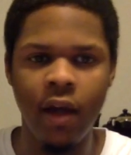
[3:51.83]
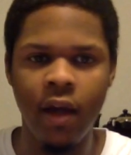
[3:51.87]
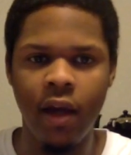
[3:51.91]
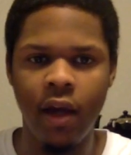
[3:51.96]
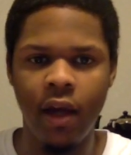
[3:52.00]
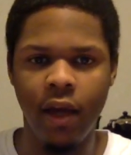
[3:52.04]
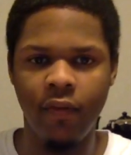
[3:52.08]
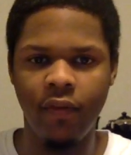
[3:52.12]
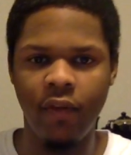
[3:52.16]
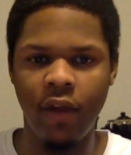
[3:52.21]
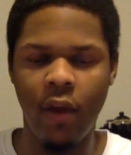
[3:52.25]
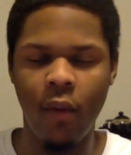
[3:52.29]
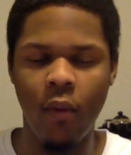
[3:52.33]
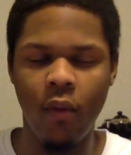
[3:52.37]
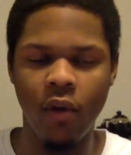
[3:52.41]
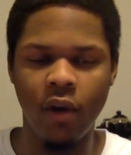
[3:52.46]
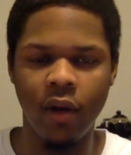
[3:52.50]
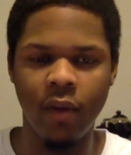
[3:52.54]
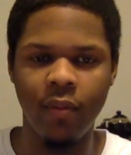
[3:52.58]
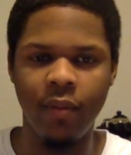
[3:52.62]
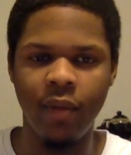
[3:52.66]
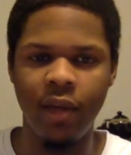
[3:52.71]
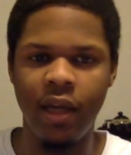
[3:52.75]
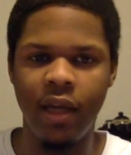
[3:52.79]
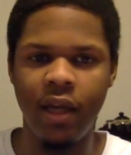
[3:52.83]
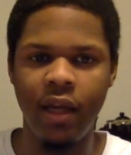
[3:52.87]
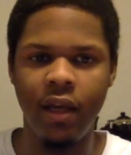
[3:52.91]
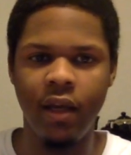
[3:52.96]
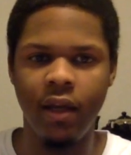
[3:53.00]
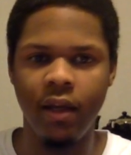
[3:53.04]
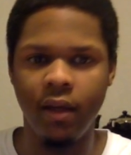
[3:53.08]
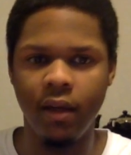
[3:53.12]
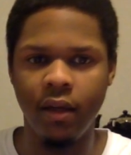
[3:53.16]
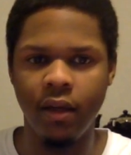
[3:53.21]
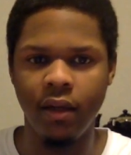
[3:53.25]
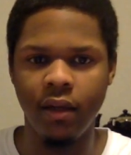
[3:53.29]
If they want to
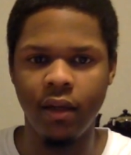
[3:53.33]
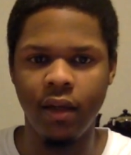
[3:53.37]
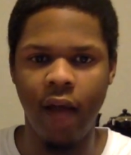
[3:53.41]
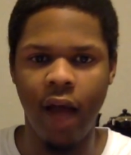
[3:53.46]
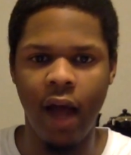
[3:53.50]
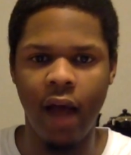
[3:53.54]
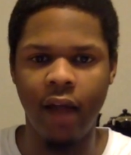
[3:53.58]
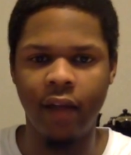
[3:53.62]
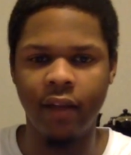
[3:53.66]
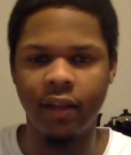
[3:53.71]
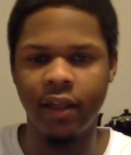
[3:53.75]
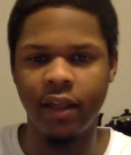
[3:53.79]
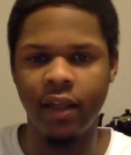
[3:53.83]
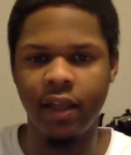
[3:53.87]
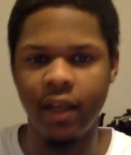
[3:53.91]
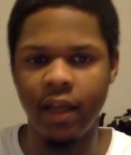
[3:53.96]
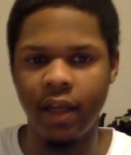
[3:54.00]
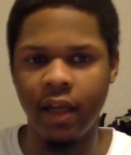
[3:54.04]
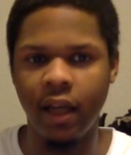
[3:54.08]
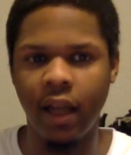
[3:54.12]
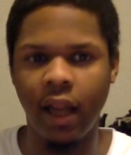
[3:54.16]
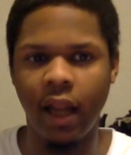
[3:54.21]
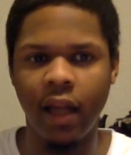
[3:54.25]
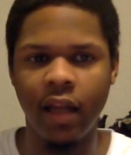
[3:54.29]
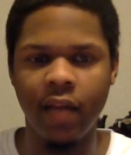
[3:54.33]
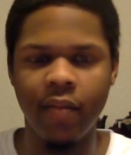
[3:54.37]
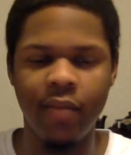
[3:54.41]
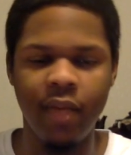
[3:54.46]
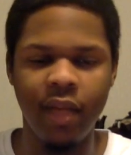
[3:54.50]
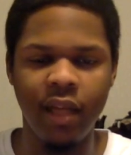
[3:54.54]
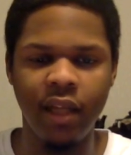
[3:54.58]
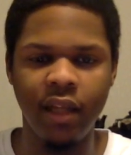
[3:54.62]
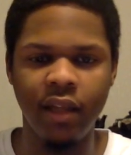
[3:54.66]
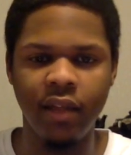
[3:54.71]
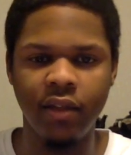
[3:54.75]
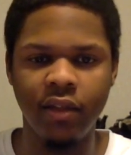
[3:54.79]
be guys that get a lot of
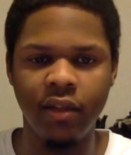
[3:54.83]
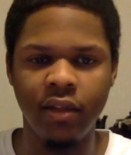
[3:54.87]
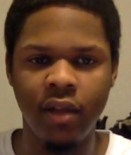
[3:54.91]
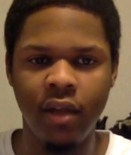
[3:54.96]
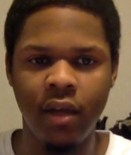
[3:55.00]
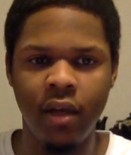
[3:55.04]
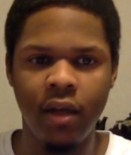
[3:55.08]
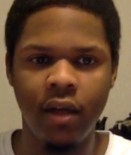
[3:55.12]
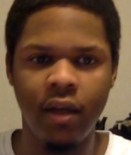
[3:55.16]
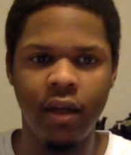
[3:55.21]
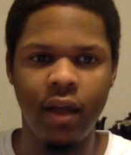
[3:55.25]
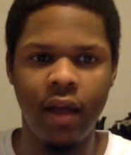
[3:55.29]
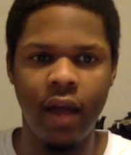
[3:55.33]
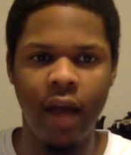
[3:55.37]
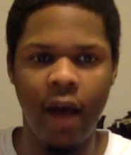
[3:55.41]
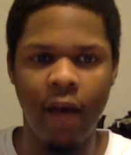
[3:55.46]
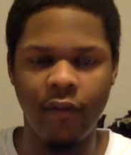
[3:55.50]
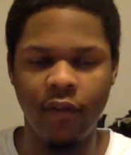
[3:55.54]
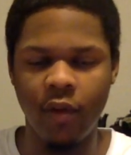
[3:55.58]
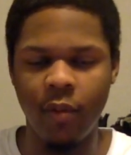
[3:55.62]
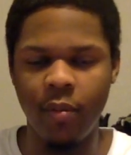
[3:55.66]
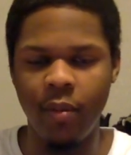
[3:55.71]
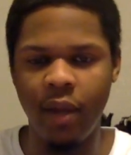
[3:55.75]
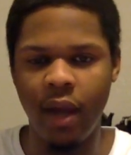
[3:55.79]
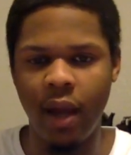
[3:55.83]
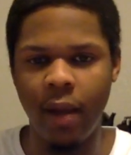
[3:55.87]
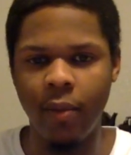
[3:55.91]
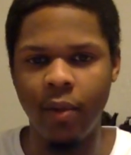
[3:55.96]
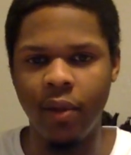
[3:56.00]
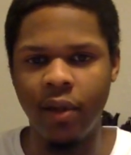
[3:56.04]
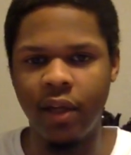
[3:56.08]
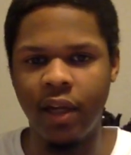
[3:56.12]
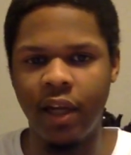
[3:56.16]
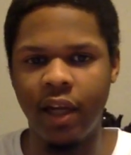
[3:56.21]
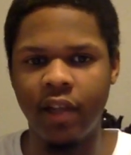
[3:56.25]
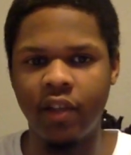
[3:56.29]
minutes, they have to be able to
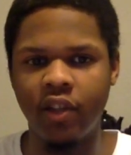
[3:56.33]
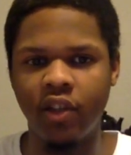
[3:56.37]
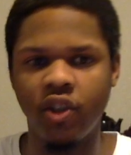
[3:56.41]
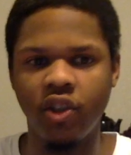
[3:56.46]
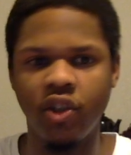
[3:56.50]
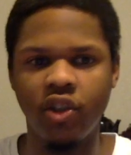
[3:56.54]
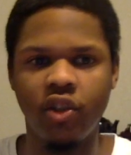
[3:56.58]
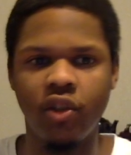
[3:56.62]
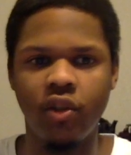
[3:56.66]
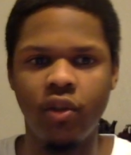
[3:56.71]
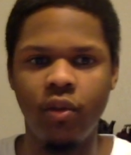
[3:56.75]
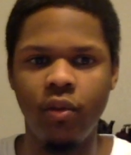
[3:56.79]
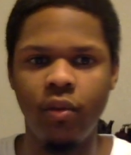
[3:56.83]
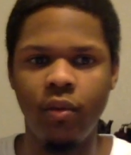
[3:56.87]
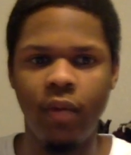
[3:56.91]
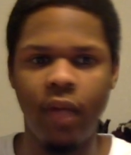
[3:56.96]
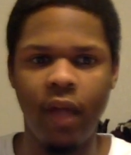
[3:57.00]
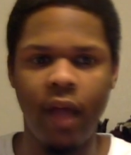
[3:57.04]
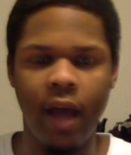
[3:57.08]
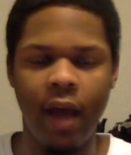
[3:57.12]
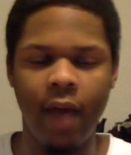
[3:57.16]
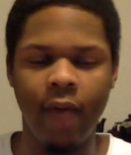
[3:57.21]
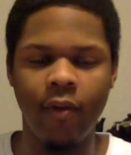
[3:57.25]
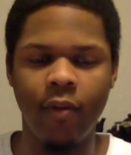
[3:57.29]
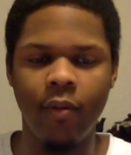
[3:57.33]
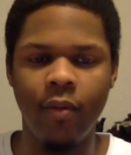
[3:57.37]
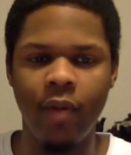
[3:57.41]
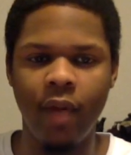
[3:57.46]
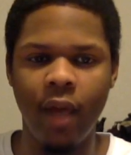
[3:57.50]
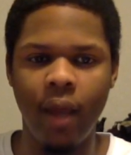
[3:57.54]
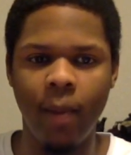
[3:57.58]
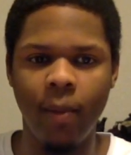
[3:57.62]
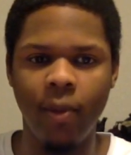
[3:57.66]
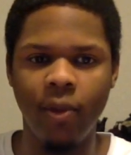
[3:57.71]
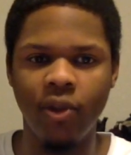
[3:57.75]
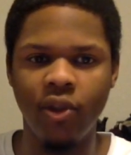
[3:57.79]
catch and shoot. They have to be
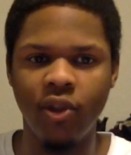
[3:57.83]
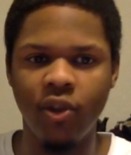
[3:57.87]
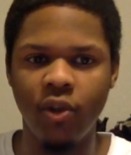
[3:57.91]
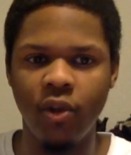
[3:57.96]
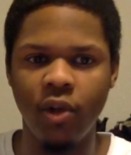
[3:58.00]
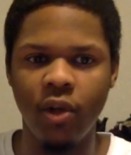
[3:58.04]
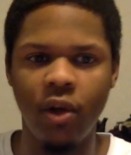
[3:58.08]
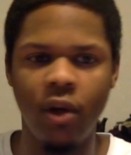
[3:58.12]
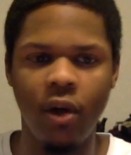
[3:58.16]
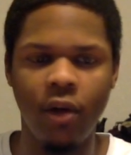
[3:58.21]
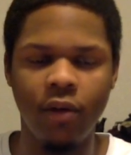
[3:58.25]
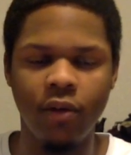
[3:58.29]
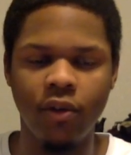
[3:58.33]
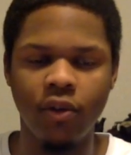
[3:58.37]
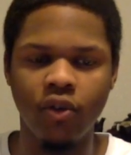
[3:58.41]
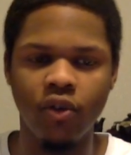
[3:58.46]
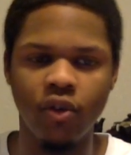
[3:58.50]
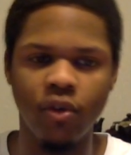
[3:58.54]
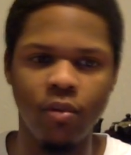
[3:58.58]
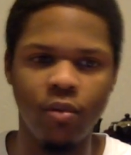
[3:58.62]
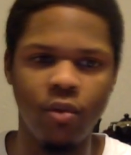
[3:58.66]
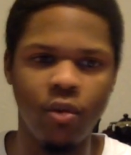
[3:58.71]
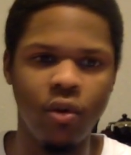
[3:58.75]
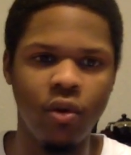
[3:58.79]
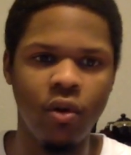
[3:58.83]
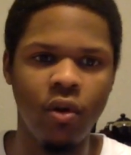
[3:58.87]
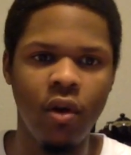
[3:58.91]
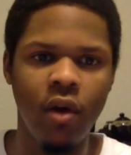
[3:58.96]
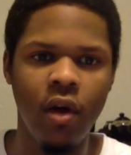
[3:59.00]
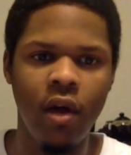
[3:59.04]
able to shoot it off the dribble.